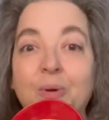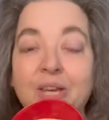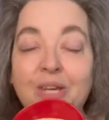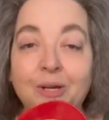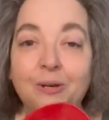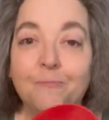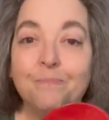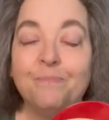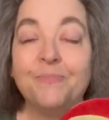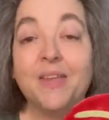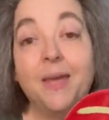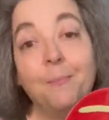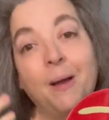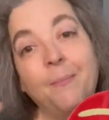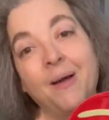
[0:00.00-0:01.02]
cute
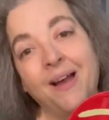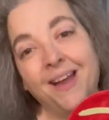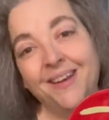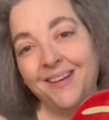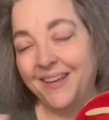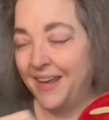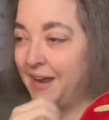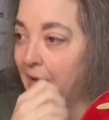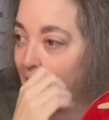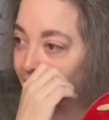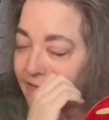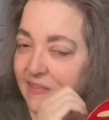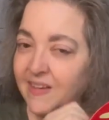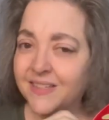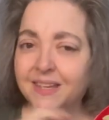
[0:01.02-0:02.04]
in my mind.
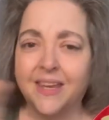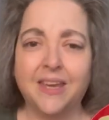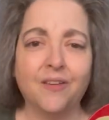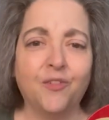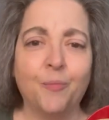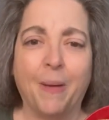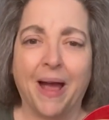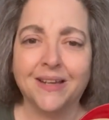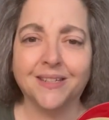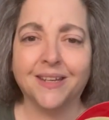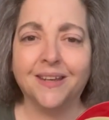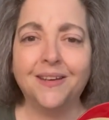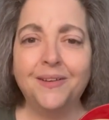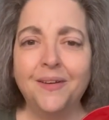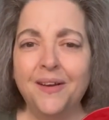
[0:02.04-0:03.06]
Everything's a gift
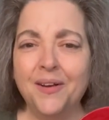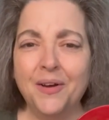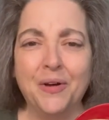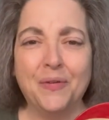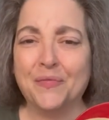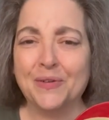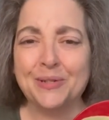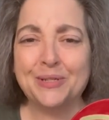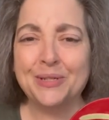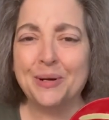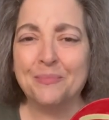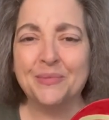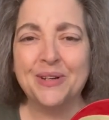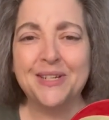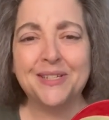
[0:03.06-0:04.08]
basket for
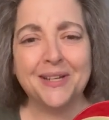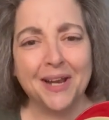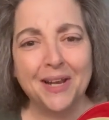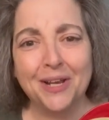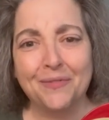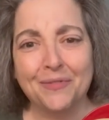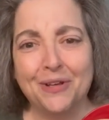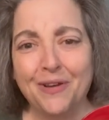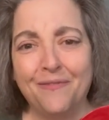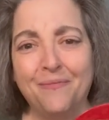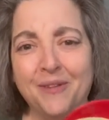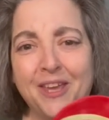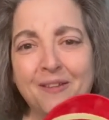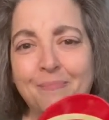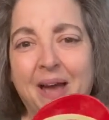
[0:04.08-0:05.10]
some reason. I love
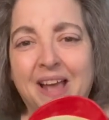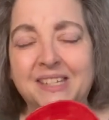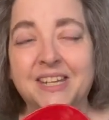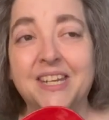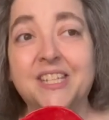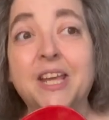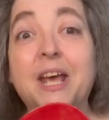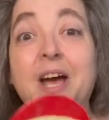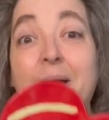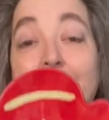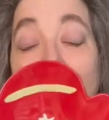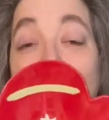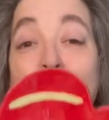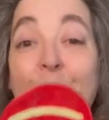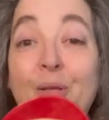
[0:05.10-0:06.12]
gift baskets,
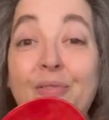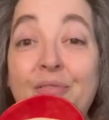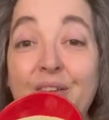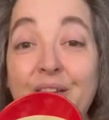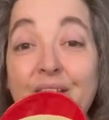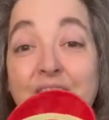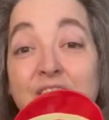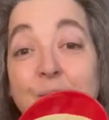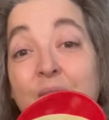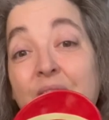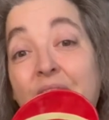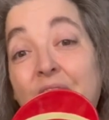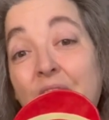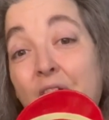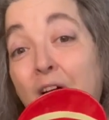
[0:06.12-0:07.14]
but put this with a
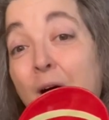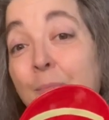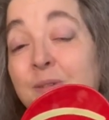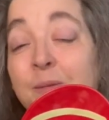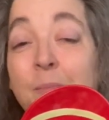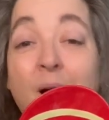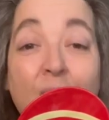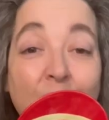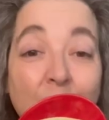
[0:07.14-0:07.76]
cup, some hot